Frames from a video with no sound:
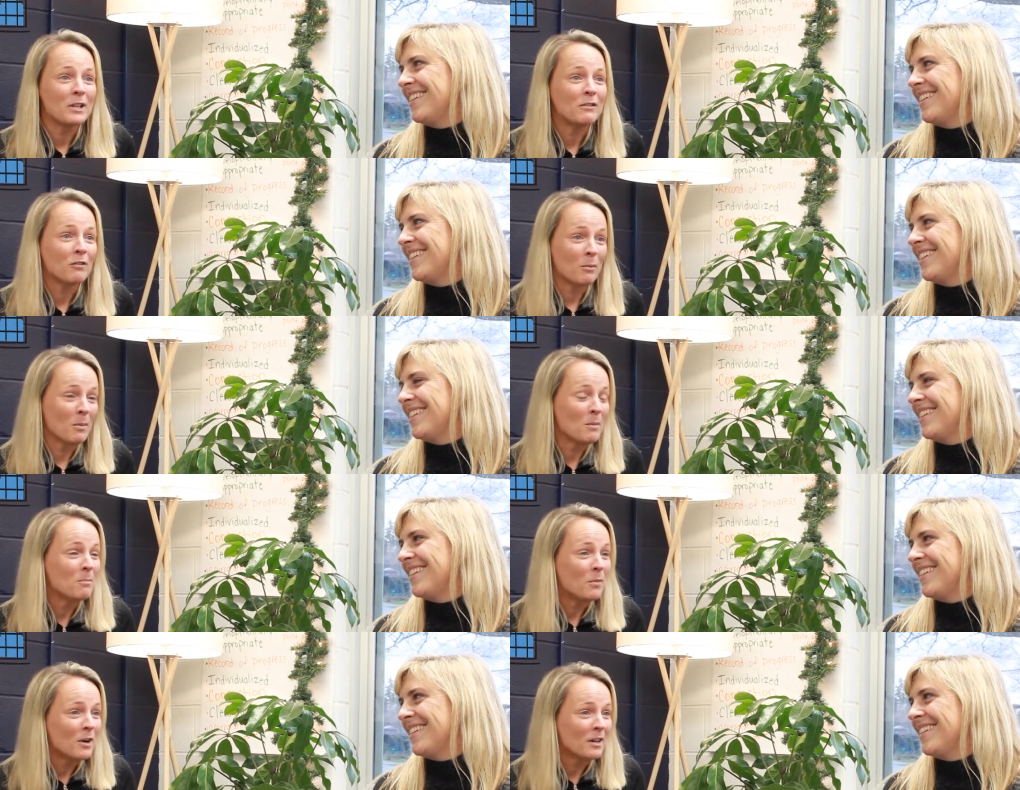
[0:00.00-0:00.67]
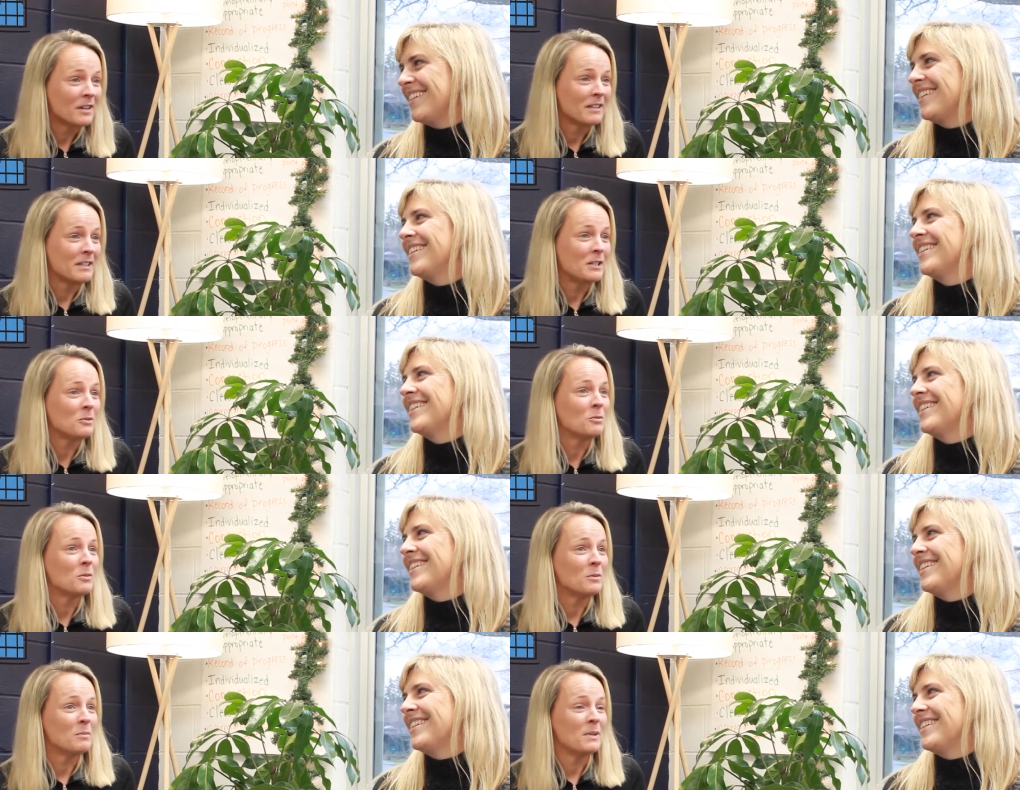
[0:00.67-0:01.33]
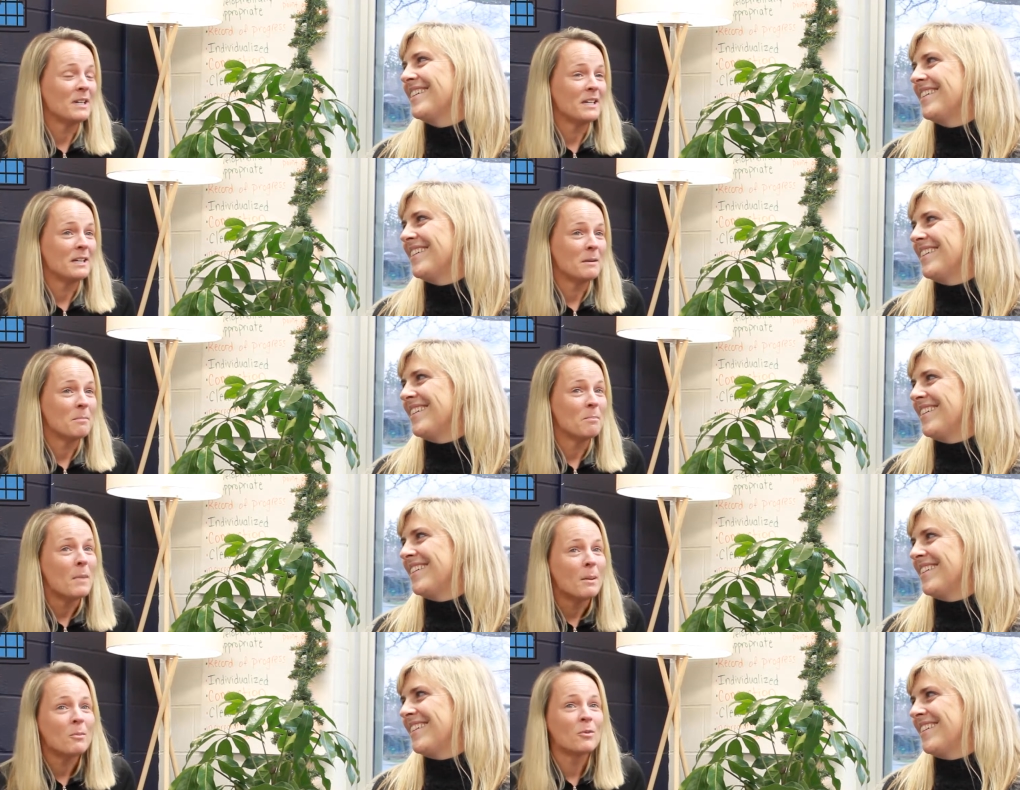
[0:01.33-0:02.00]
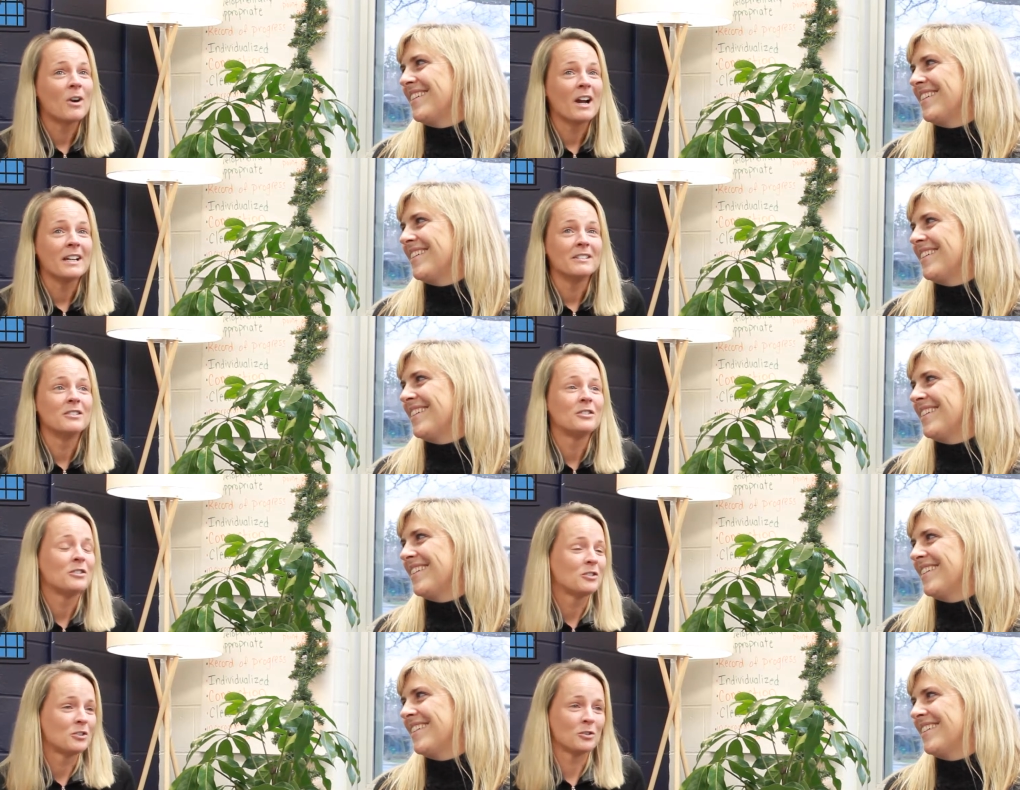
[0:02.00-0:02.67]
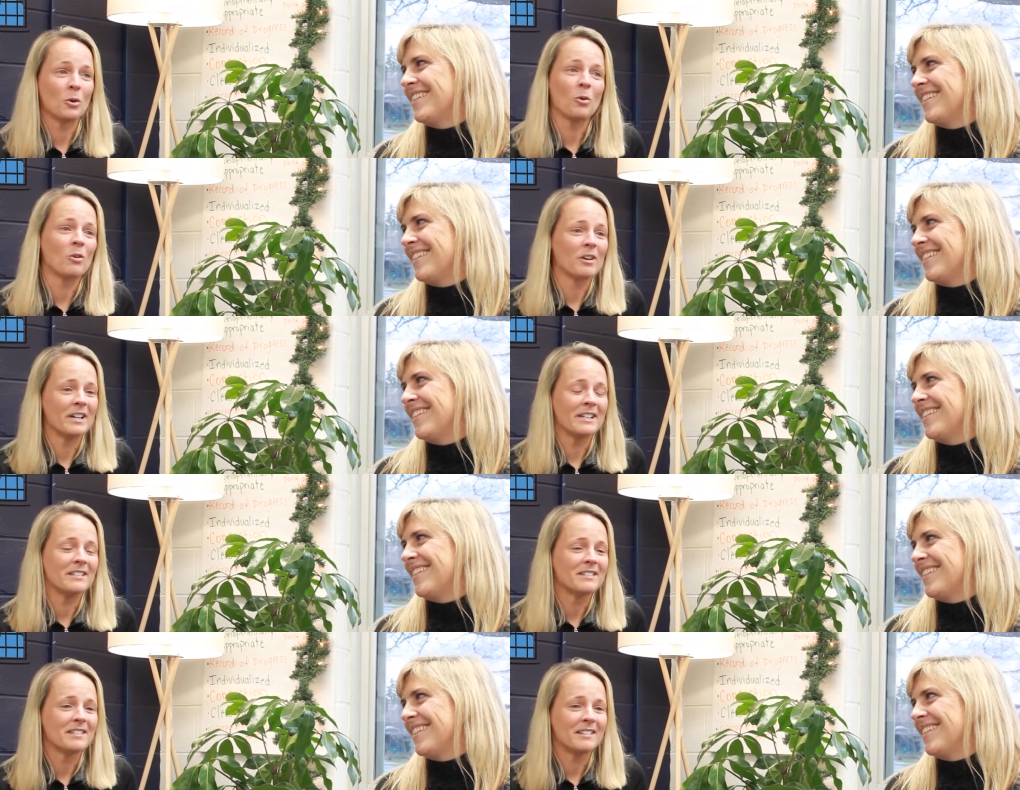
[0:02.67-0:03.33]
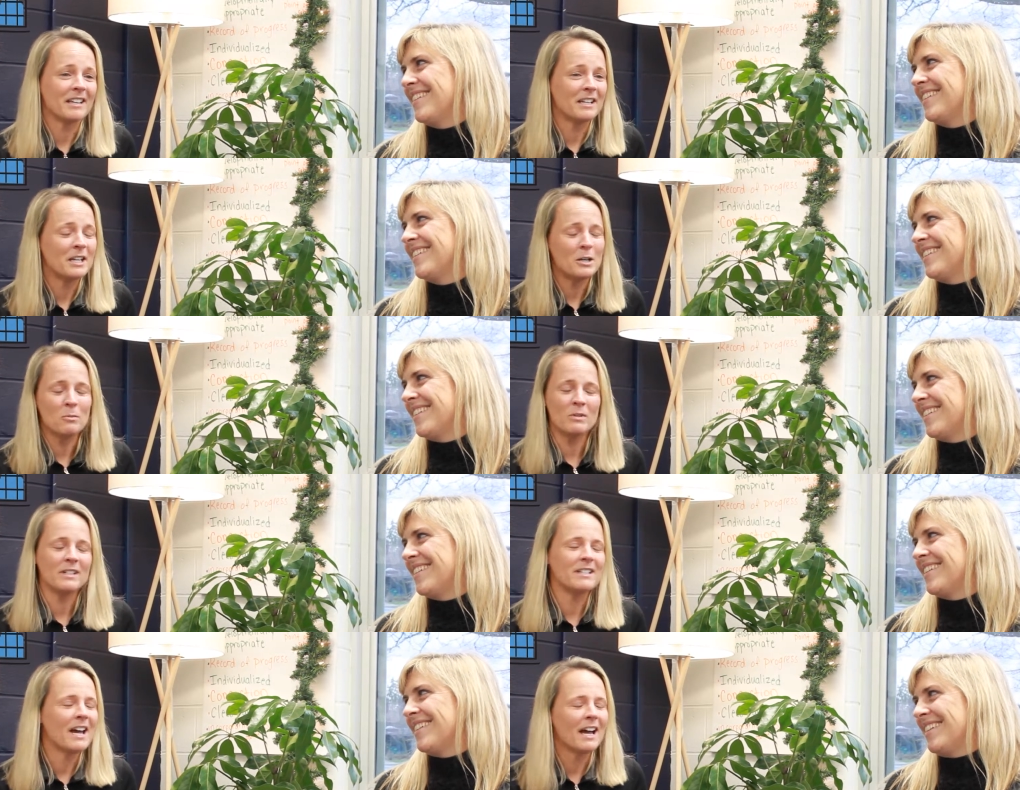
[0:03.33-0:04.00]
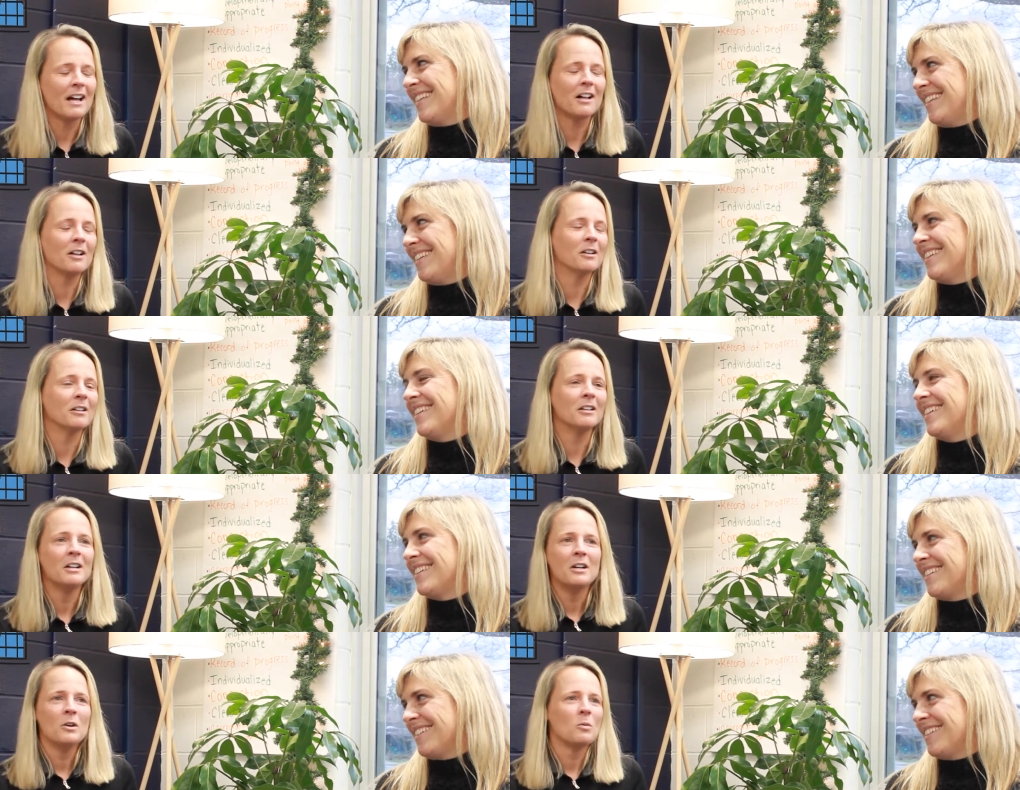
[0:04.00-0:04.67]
Speaker 1: read from a book. These would be memorized stories that he would tell